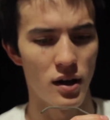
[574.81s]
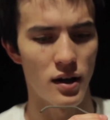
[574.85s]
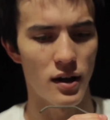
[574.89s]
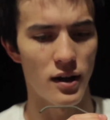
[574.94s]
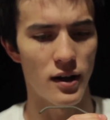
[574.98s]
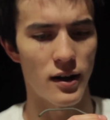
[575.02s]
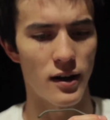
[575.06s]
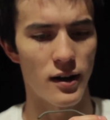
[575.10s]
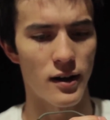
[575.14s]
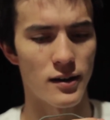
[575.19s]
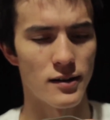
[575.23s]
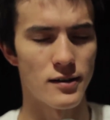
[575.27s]

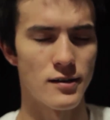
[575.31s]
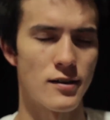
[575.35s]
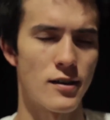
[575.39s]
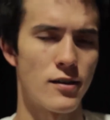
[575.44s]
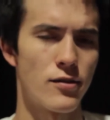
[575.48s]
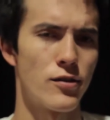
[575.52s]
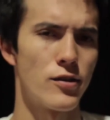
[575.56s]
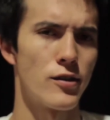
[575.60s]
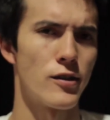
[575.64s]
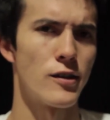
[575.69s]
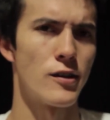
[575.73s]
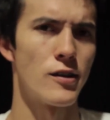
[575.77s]
It's not
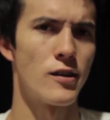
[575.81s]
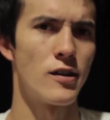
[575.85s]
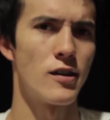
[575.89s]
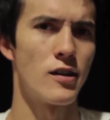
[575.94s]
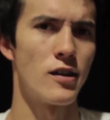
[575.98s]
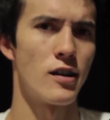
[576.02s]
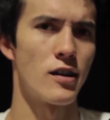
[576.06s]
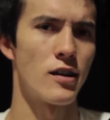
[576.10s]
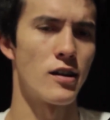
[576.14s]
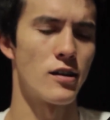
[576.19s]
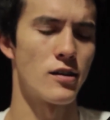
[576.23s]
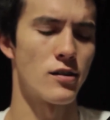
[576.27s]
really,
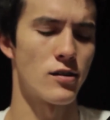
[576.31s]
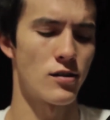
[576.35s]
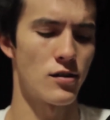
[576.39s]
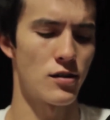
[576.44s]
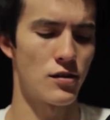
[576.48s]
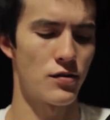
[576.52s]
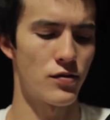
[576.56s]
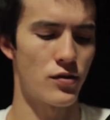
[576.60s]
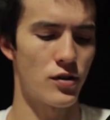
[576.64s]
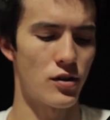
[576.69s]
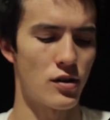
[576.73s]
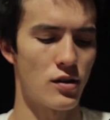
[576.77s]
I guess, good
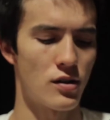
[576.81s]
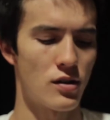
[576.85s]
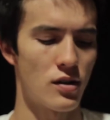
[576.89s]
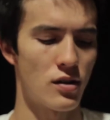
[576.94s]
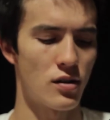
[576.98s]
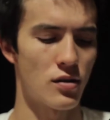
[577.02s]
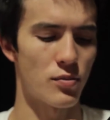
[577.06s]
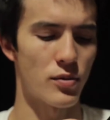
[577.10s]
for your teeth.